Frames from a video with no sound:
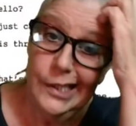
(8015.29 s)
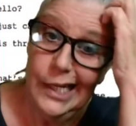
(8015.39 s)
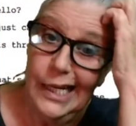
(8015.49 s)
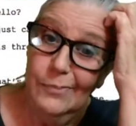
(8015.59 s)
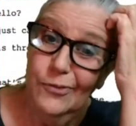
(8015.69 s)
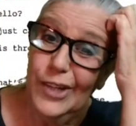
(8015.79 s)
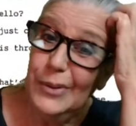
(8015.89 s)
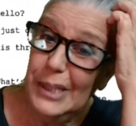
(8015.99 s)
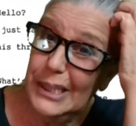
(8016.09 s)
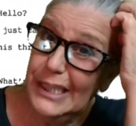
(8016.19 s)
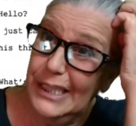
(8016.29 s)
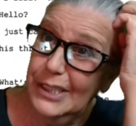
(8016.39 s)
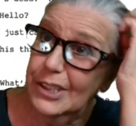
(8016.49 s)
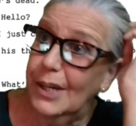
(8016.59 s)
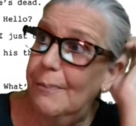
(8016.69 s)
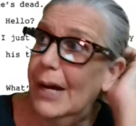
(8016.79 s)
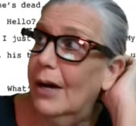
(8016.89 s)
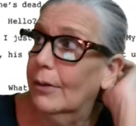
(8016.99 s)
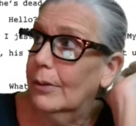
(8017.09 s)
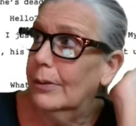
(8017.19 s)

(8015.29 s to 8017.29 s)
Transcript: i'm very lenient about